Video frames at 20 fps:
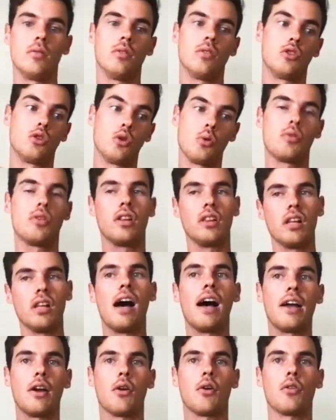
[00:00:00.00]
Truth and
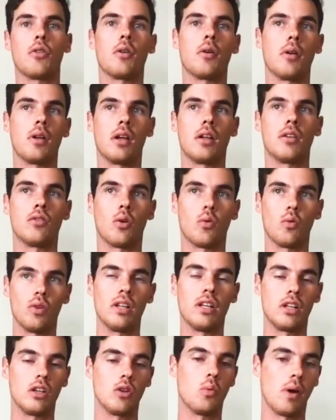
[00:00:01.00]
lie is a
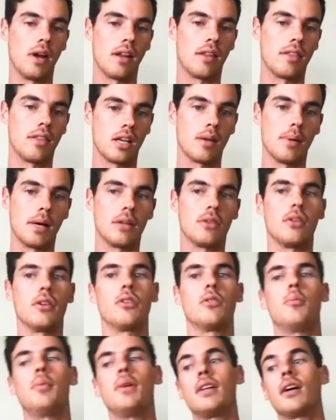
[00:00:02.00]
really good way to think about
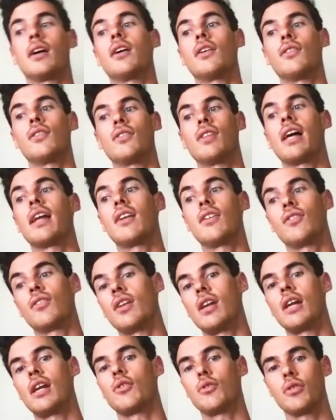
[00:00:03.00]
this because that is the
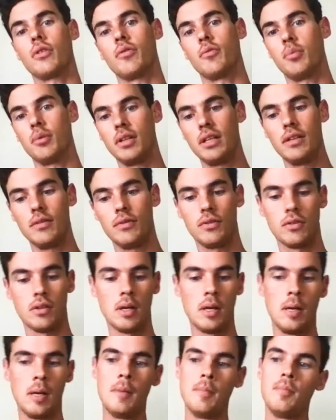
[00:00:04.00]
nature of beliefs.
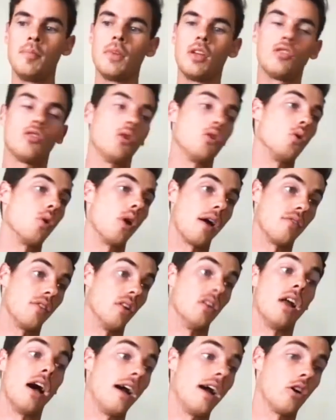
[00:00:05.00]
So you have the
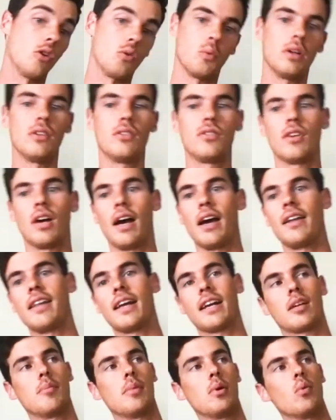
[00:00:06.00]
lie on one side, and
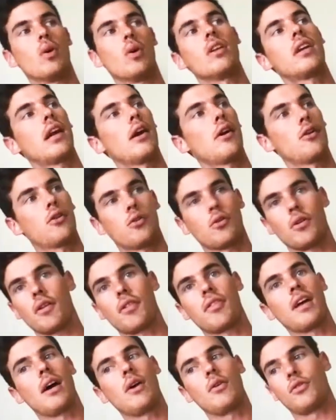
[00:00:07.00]
that can be one character or
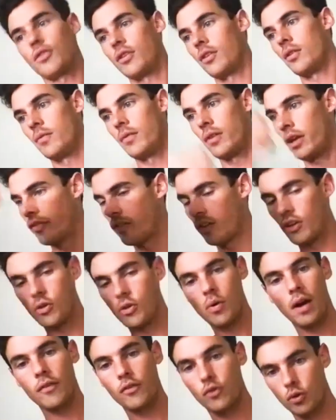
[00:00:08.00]
1,000, and then you
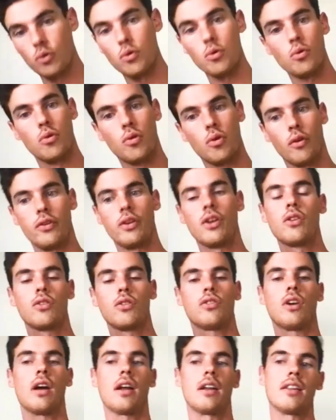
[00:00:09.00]
have truth on the other
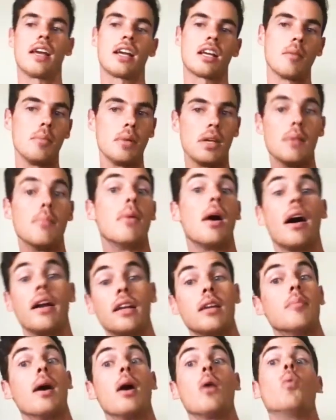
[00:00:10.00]
side, and that can be
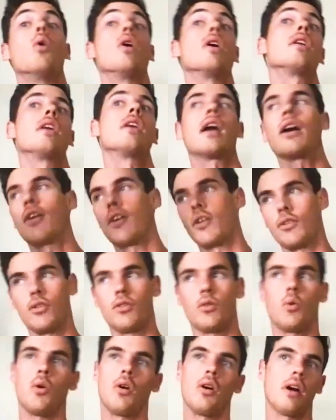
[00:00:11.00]
embodied by one
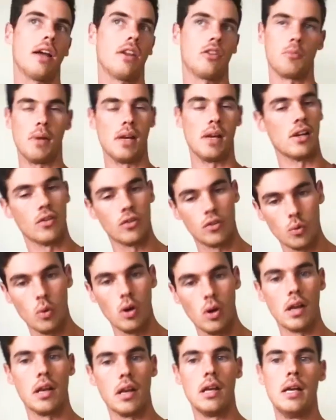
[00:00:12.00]
character or as many as you
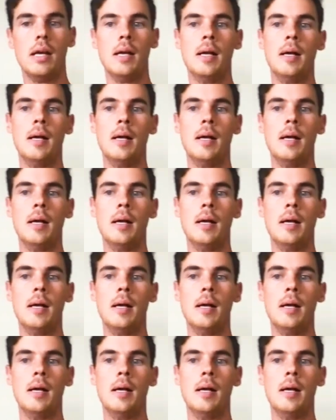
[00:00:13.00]
want.